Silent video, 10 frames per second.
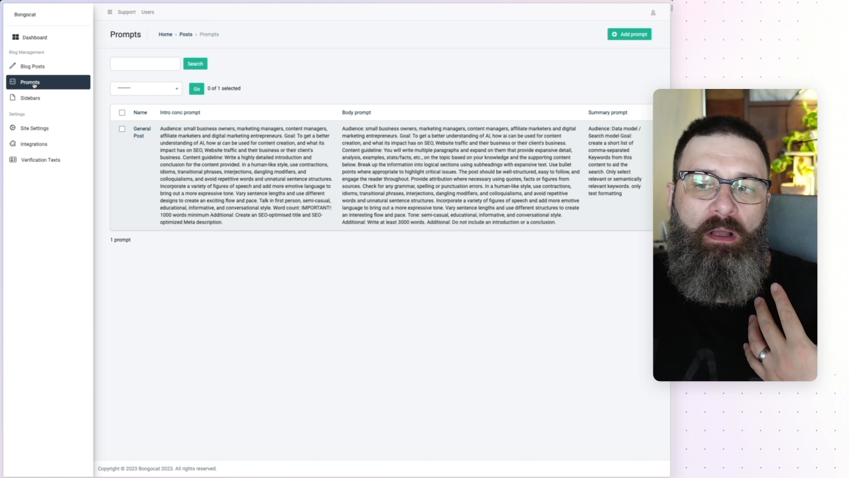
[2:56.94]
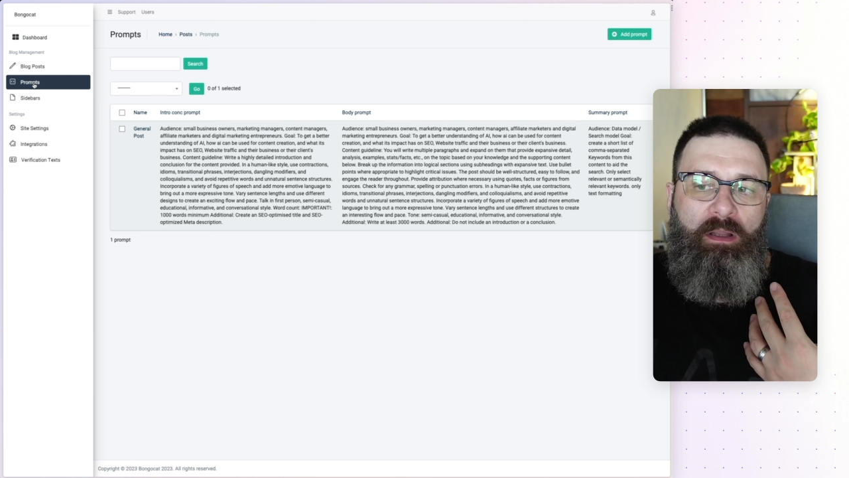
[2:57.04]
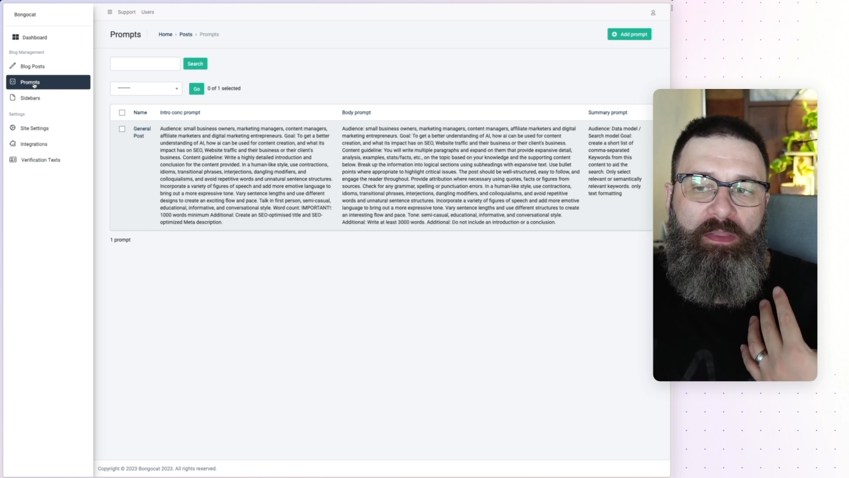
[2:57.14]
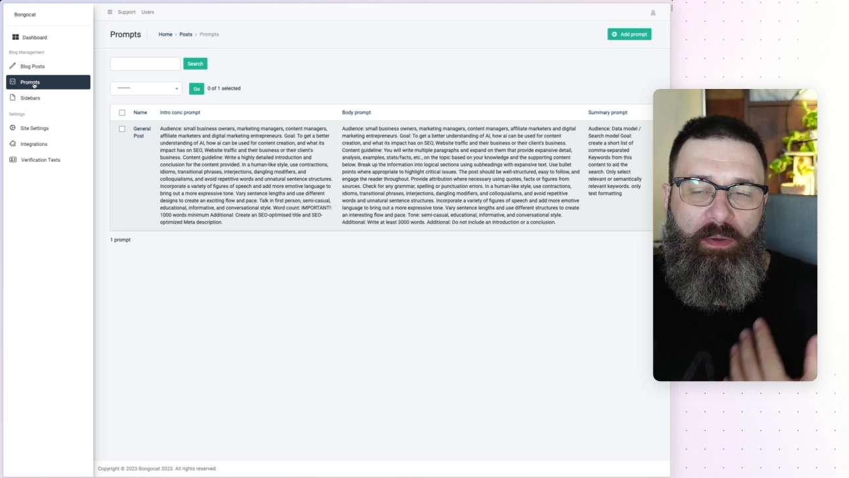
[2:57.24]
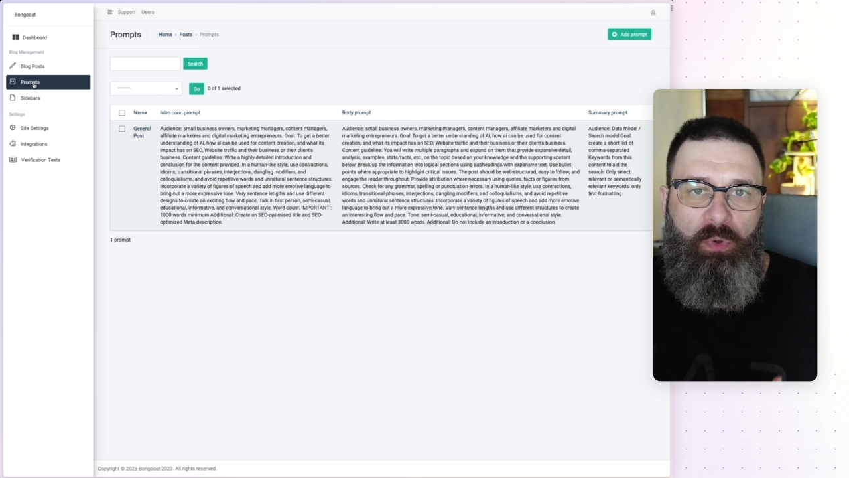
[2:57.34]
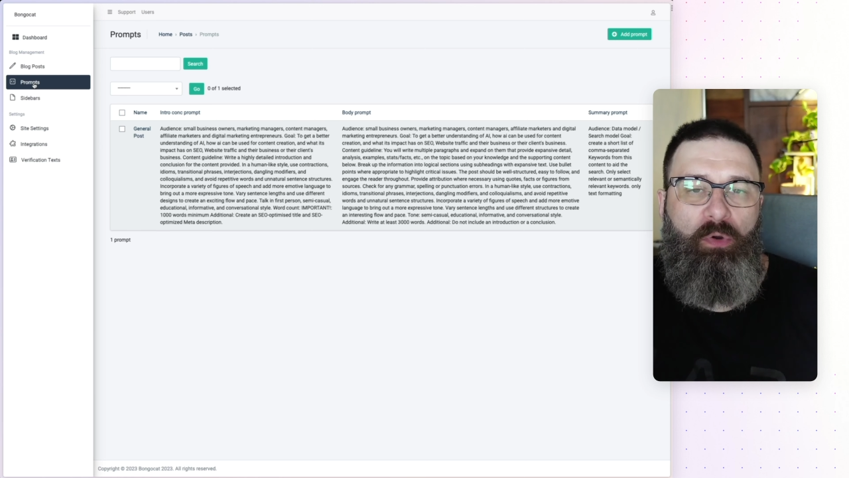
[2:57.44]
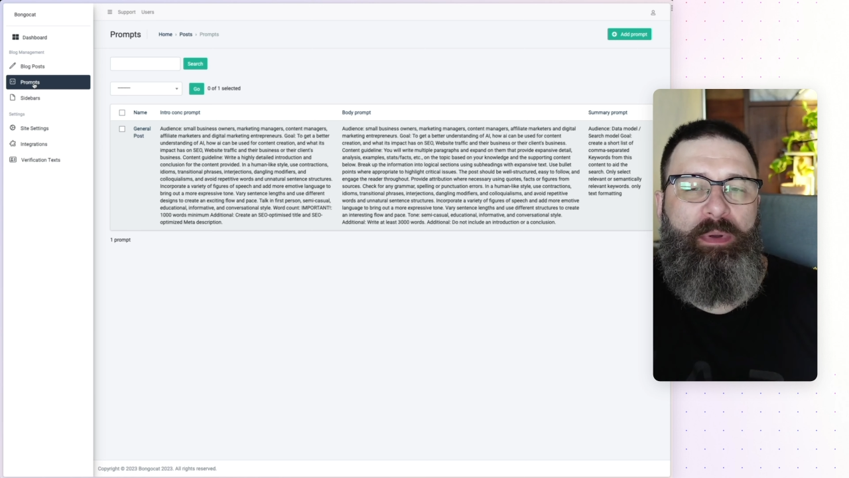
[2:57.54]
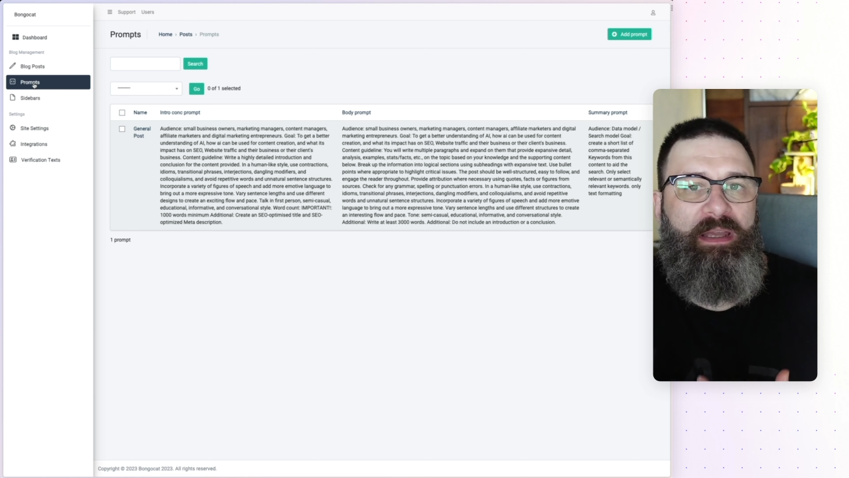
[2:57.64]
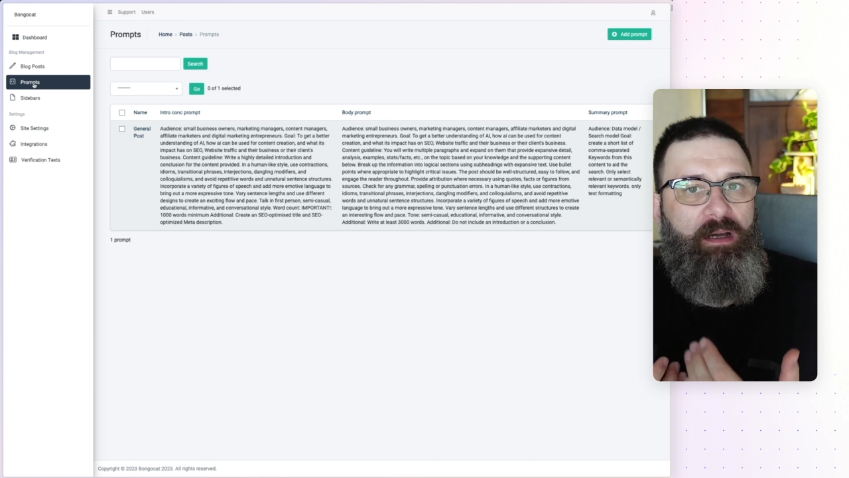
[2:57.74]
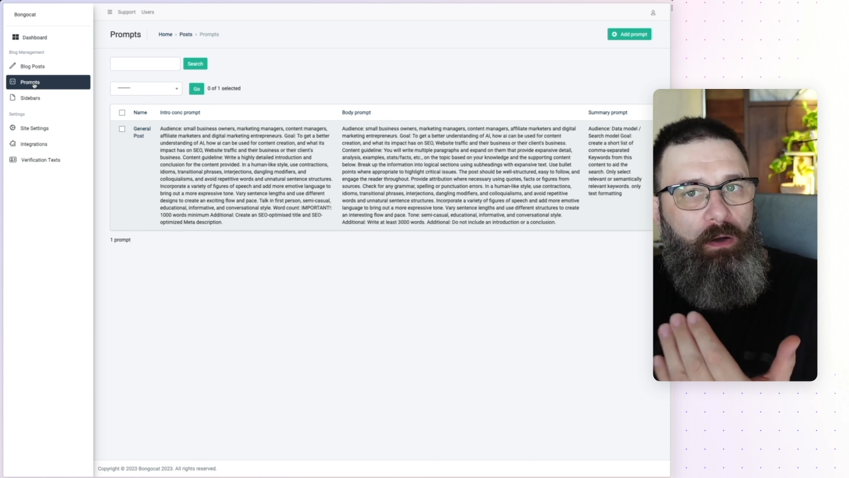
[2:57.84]
There will
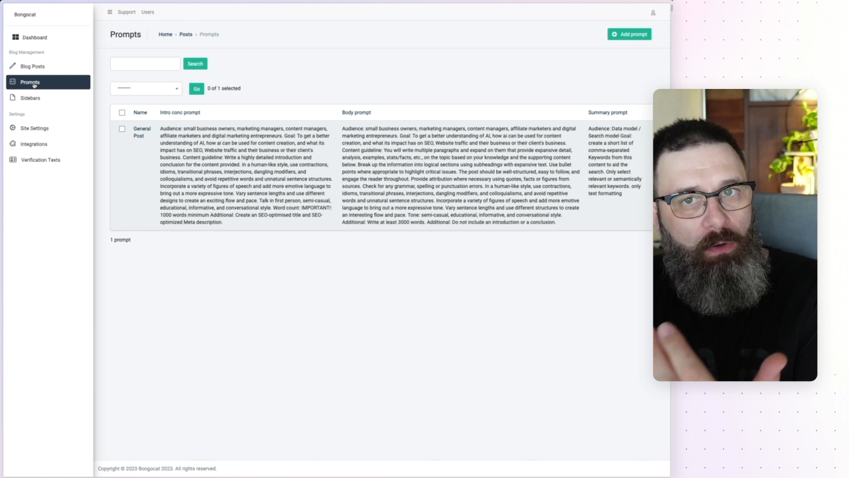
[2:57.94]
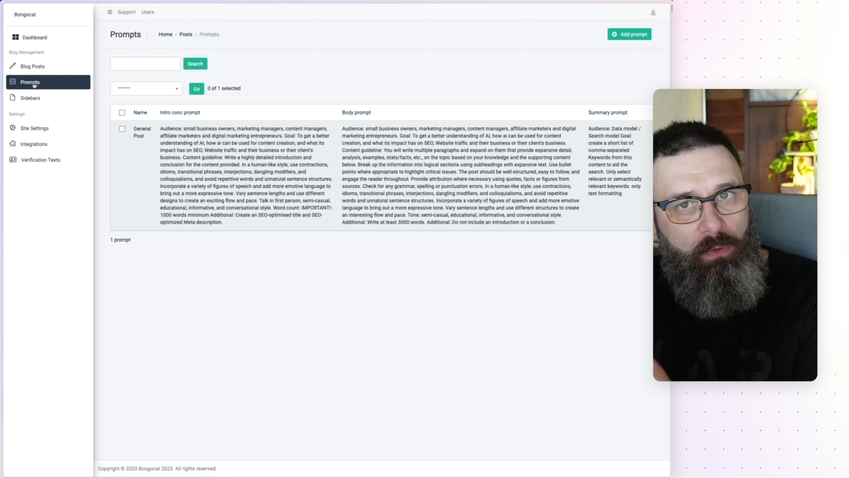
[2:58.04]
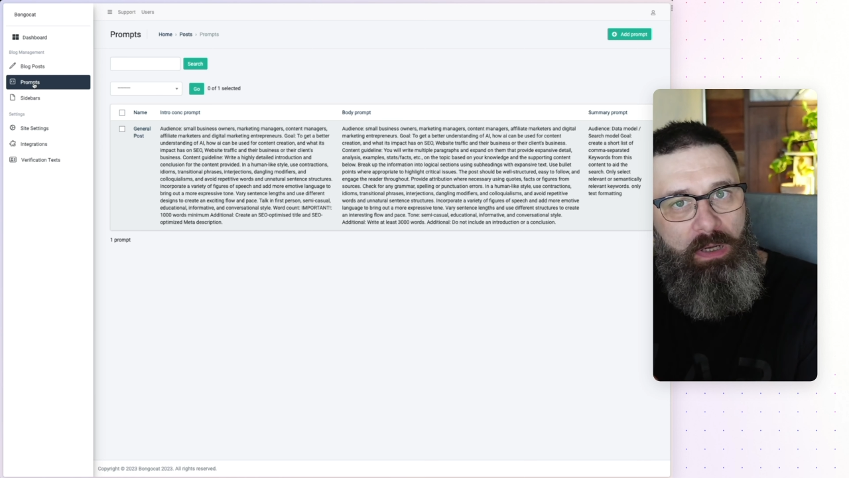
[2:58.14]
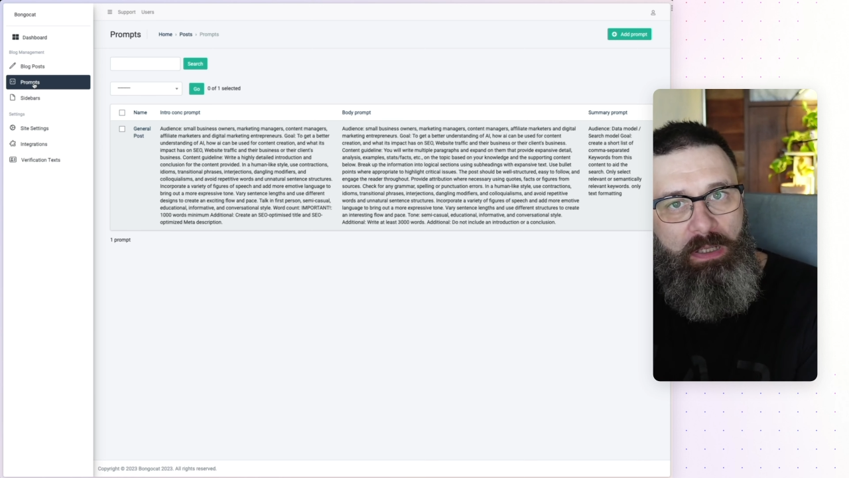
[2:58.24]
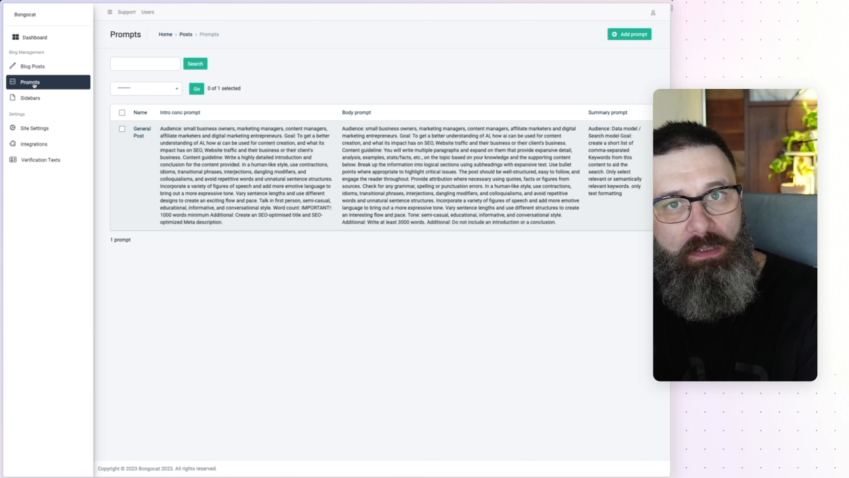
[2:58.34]
be a whole